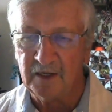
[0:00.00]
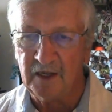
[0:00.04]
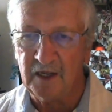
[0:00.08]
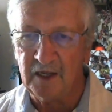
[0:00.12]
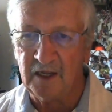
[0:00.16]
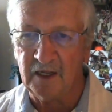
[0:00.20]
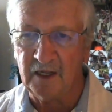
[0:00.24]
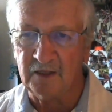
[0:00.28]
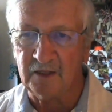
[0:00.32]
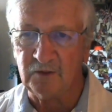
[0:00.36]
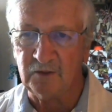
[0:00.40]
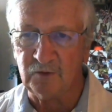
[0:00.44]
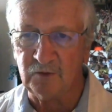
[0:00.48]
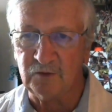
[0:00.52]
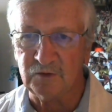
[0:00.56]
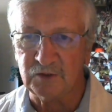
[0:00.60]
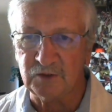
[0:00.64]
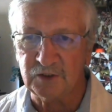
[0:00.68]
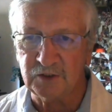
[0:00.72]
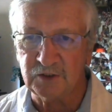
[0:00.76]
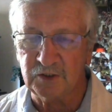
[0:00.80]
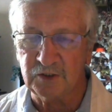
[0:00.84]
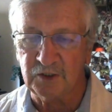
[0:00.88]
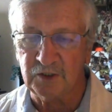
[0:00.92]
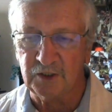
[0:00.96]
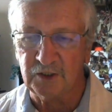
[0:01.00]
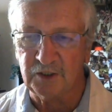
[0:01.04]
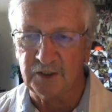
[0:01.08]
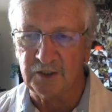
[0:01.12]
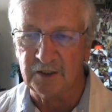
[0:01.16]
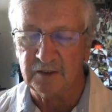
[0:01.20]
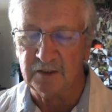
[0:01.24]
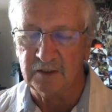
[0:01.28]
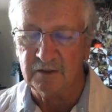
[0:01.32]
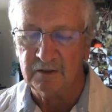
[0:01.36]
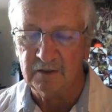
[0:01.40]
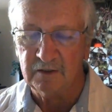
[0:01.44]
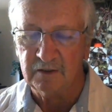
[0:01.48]
and you should
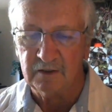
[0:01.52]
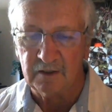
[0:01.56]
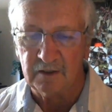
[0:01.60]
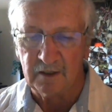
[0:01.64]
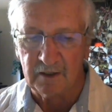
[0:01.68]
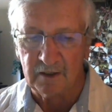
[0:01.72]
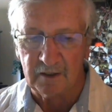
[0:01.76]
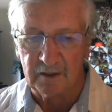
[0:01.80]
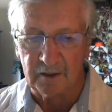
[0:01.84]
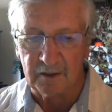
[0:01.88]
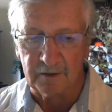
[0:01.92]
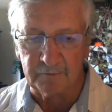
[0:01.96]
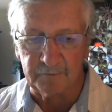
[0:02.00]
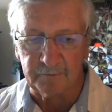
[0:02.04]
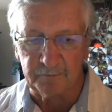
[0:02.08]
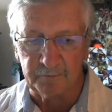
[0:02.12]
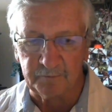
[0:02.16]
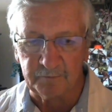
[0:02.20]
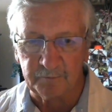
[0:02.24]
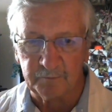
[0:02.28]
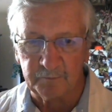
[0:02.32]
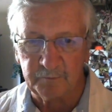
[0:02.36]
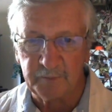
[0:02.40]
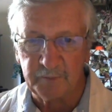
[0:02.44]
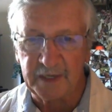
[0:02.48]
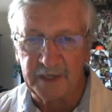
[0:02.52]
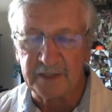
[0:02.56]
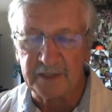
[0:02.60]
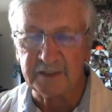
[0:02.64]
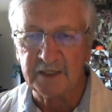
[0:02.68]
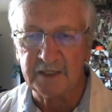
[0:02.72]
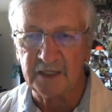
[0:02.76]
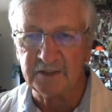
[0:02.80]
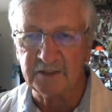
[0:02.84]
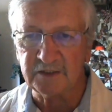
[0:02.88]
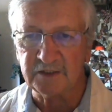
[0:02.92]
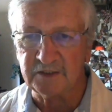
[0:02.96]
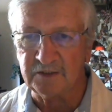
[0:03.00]
pay
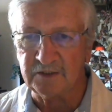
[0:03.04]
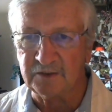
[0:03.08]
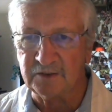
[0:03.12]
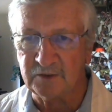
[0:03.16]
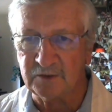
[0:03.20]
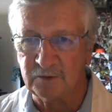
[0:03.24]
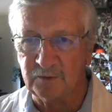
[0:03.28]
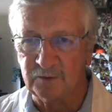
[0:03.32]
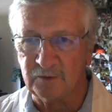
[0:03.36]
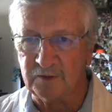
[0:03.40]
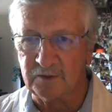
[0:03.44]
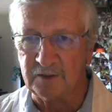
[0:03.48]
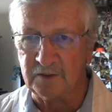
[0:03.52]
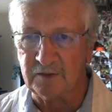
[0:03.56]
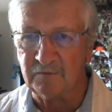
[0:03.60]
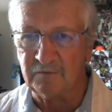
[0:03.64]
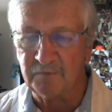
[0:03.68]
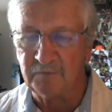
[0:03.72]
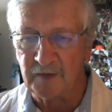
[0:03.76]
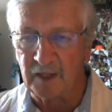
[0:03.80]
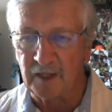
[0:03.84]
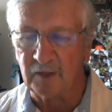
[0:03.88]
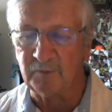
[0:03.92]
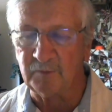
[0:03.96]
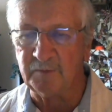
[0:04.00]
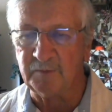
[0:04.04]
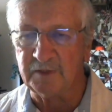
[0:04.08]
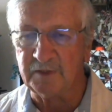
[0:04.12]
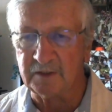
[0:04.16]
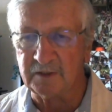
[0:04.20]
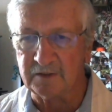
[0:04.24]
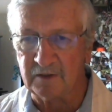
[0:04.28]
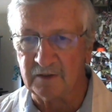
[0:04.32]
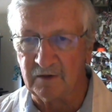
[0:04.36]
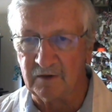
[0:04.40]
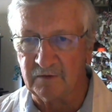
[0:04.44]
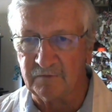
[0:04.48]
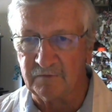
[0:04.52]
attention to the
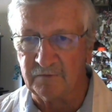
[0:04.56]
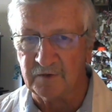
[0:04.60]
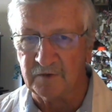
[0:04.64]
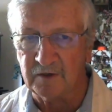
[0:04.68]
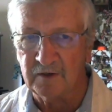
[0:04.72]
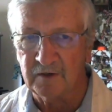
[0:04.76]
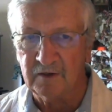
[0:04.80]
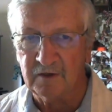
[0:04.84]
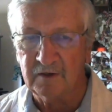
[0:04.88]
development of